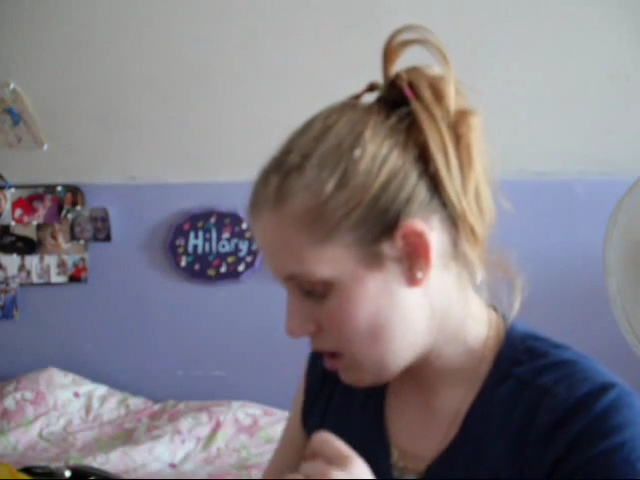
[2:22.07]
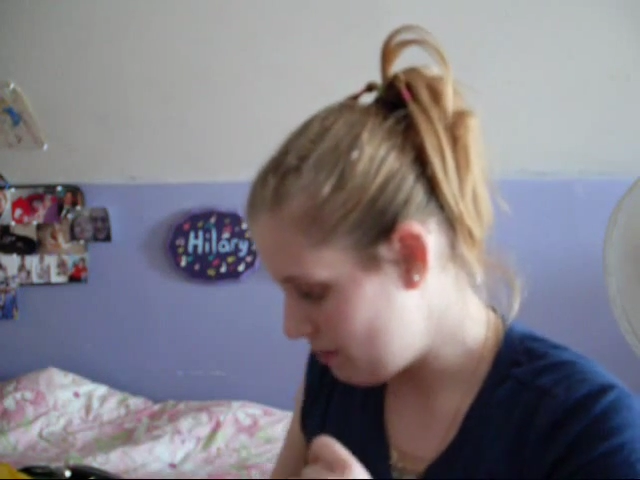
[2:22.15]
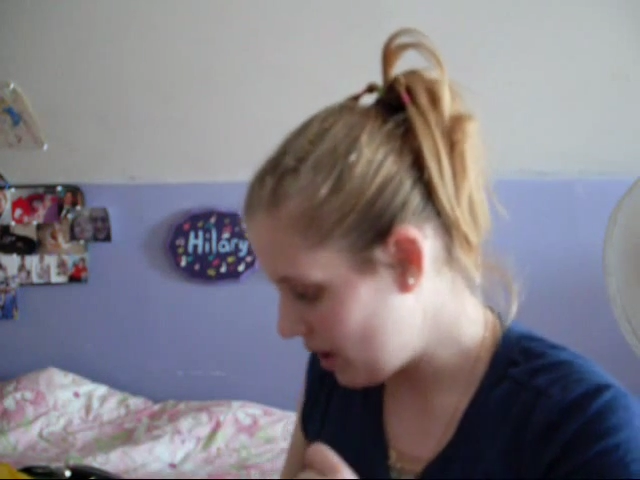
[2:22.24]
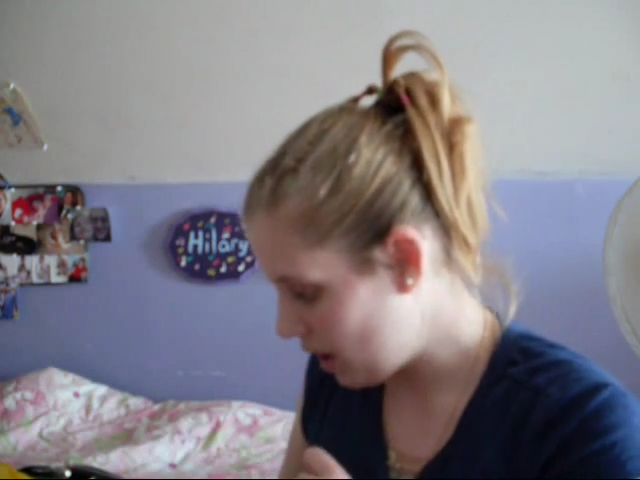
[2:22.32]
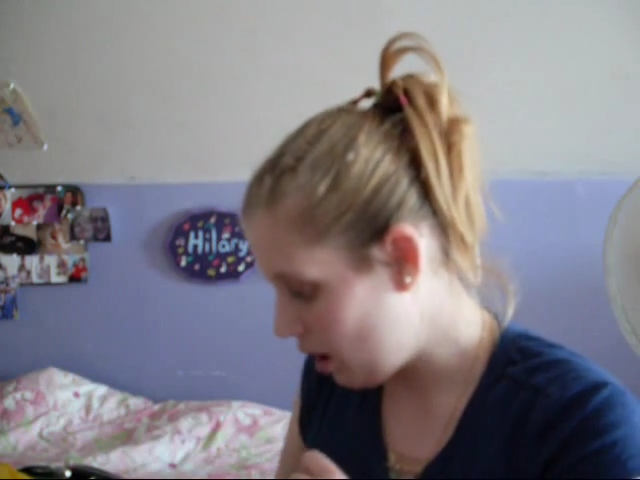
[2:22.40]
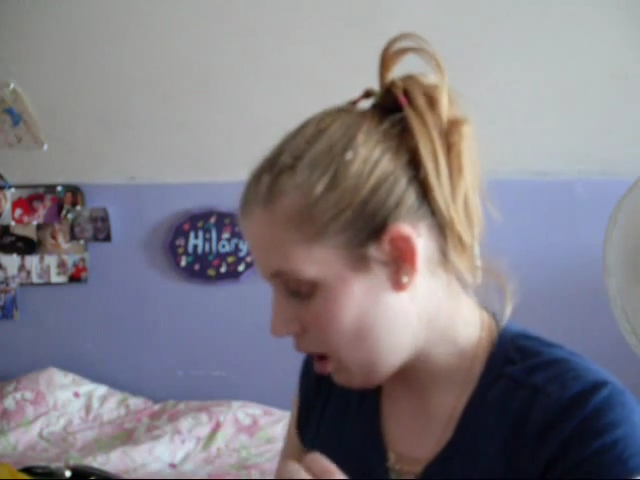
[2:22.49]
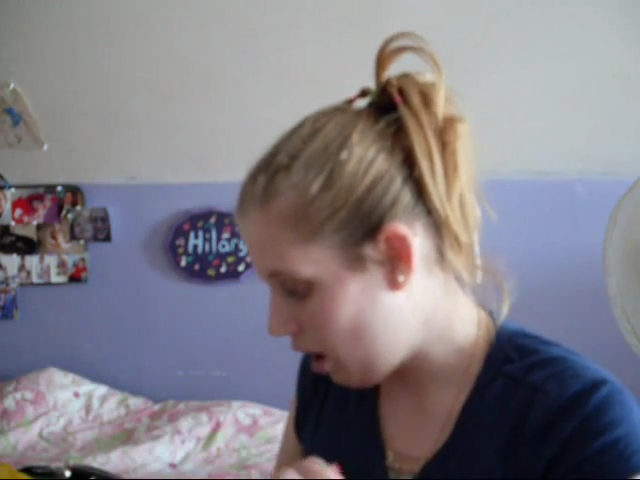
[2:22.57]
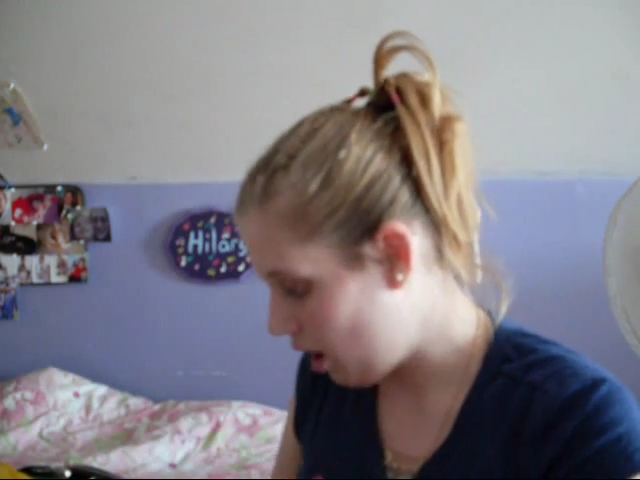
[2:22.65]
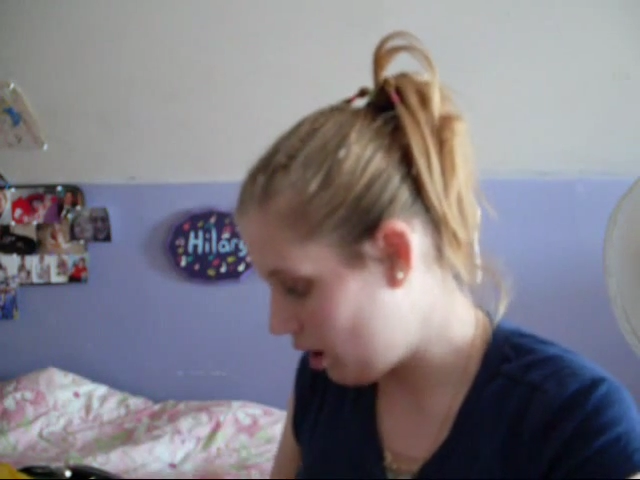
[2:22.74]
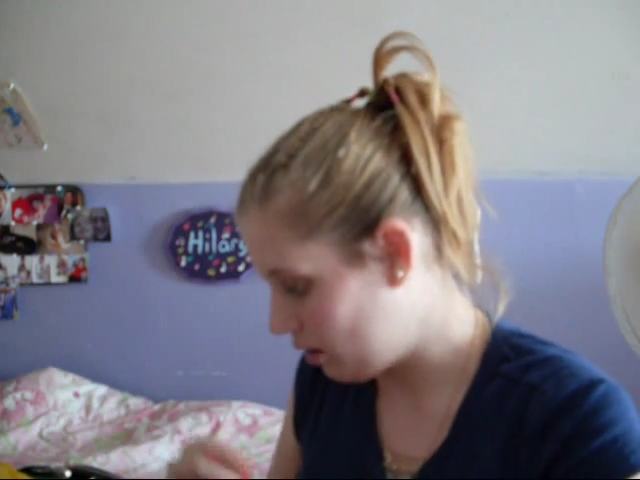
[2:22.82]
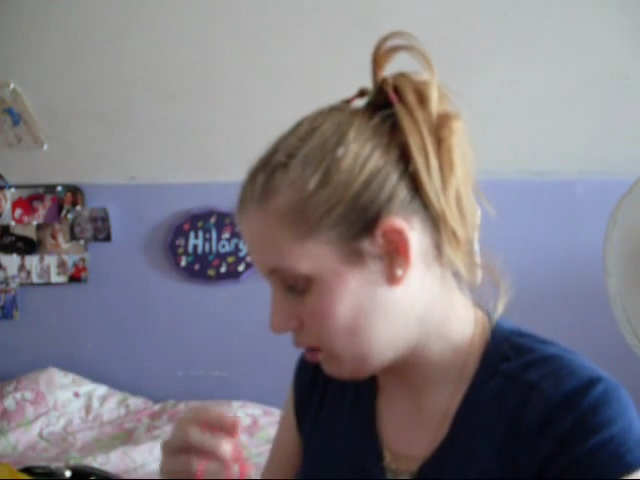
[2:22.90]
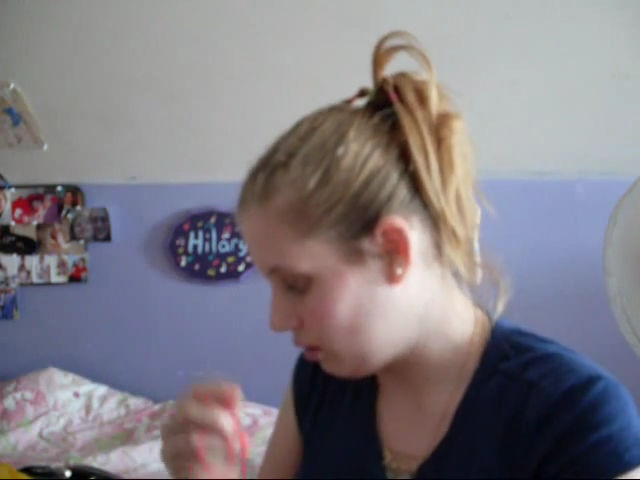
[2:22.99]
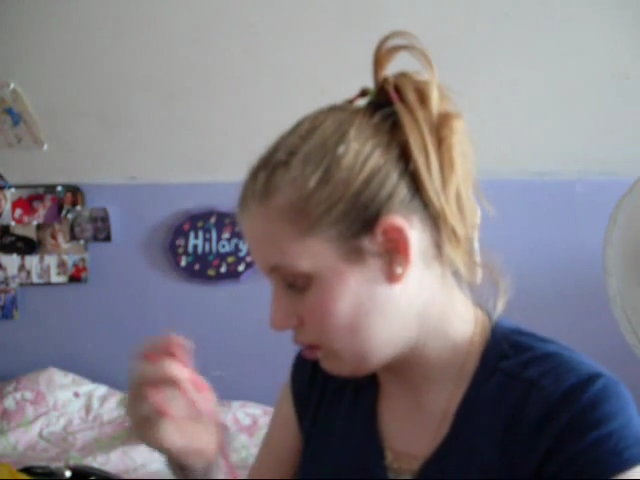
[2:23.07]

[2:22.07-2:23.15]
I'm not on